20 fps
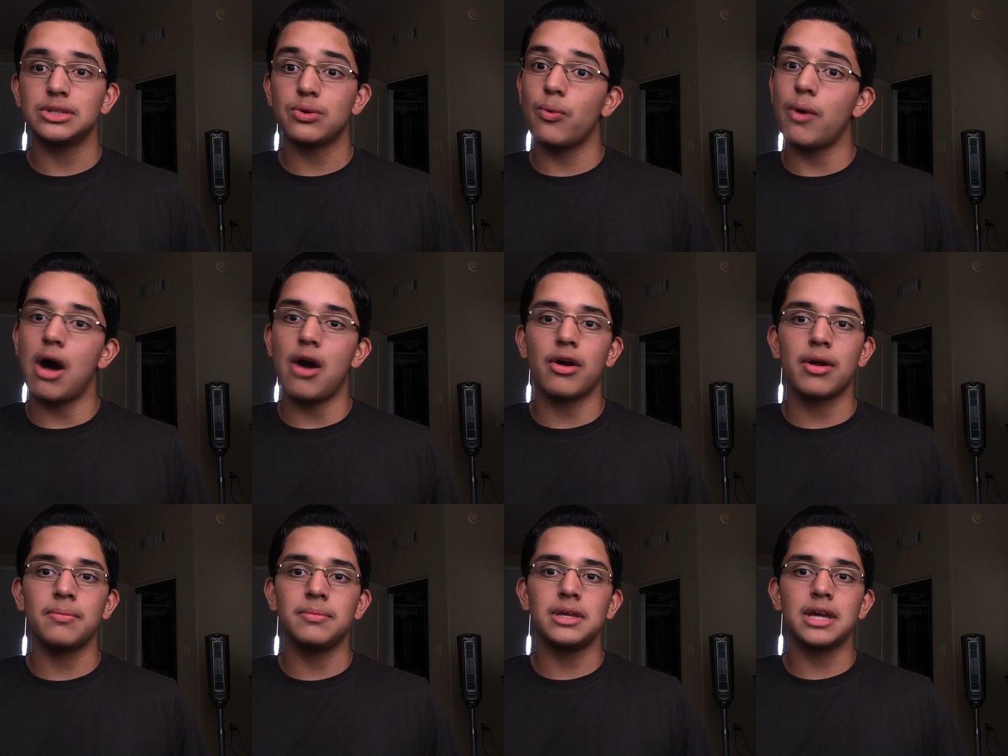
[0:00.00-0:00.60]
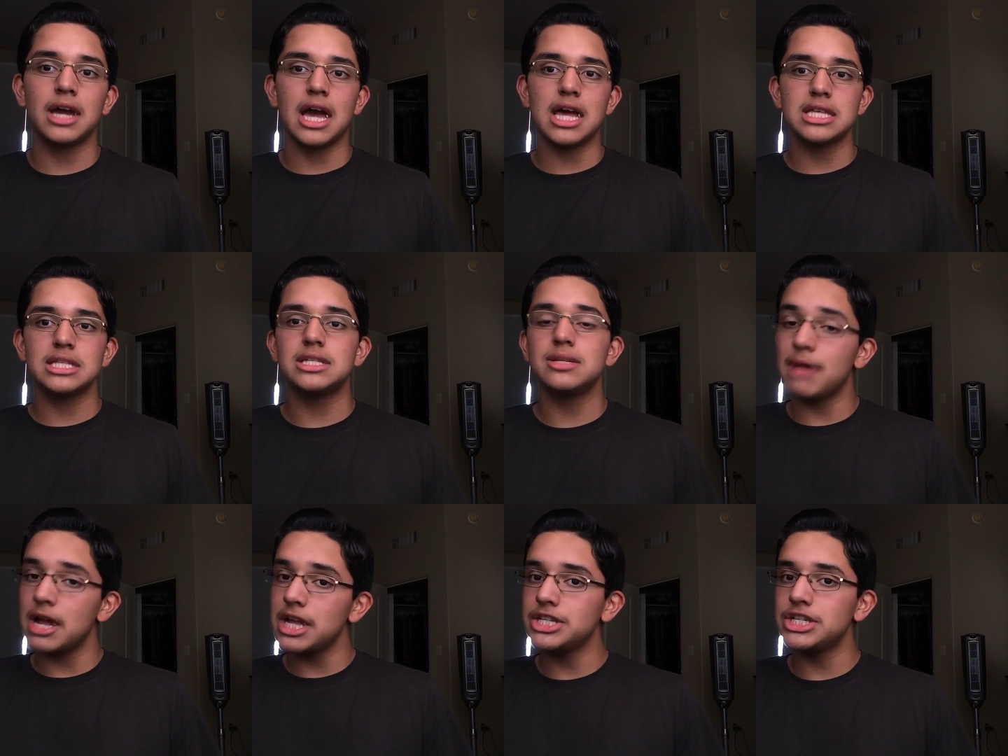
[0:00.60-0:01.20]
Welcome you
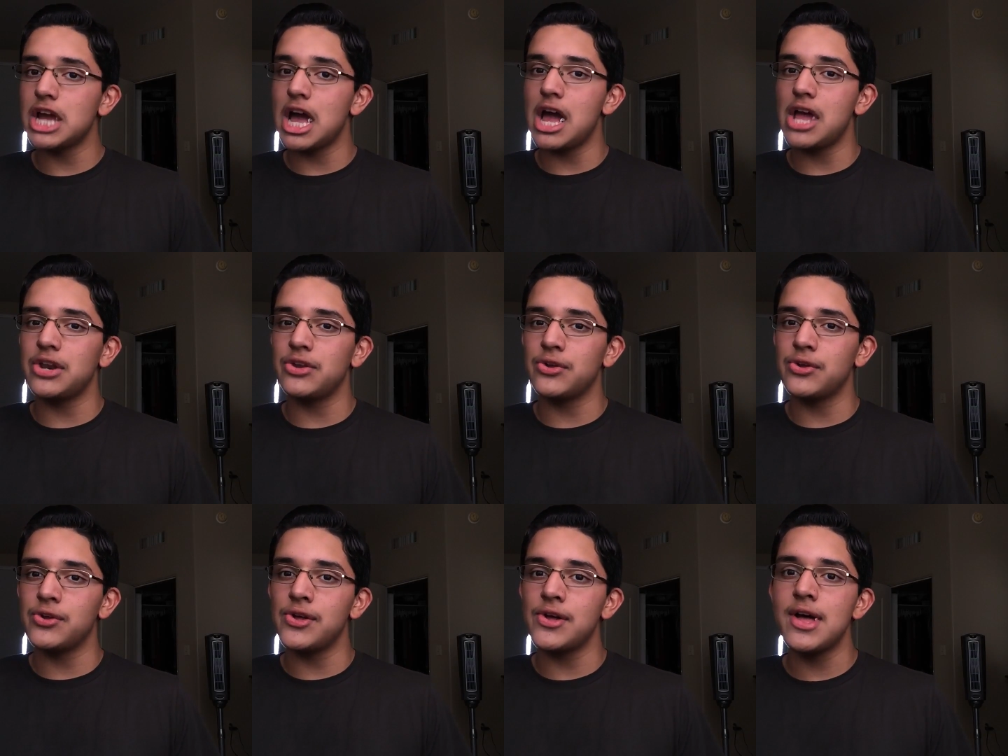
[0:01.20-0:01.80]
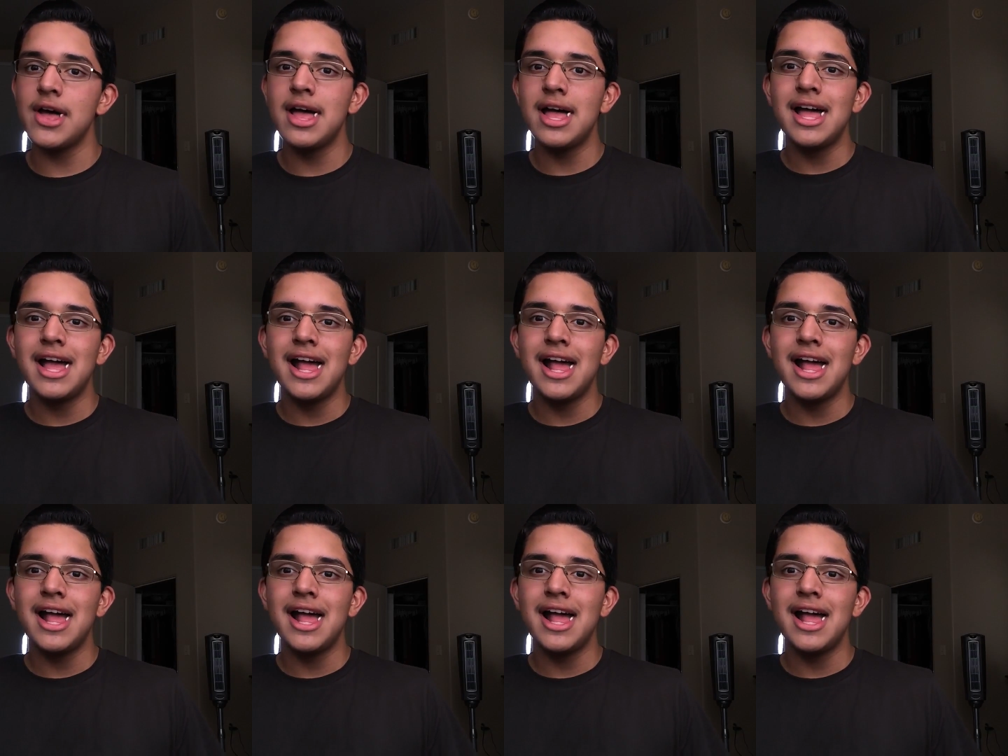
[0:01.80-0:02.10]
guys to my channel.